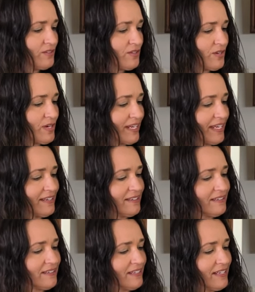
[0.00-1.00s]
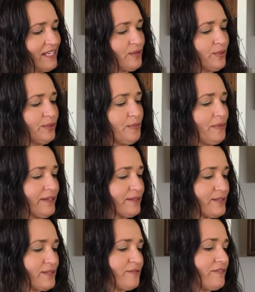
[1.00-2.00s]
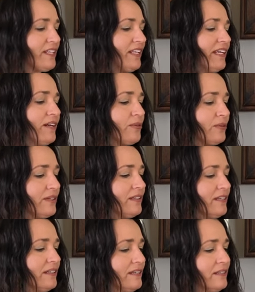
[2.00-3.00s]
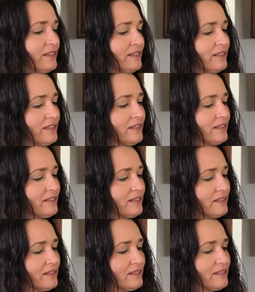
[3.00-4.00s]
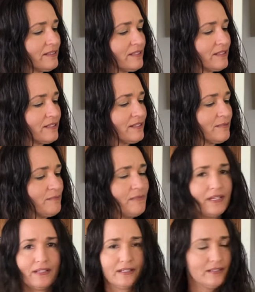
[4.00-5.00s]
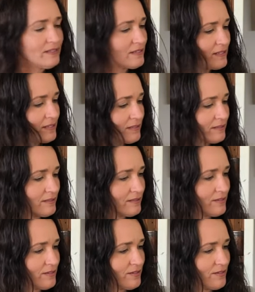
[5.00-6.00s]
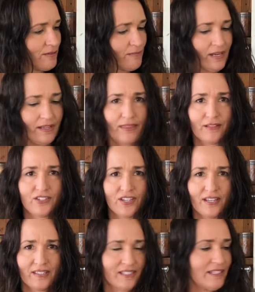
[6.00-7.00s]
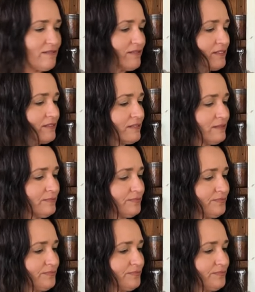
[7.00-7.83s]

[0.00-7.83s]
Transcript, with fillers: Try and get equal amounts of the liquidy to the meat. Try and make the jars even.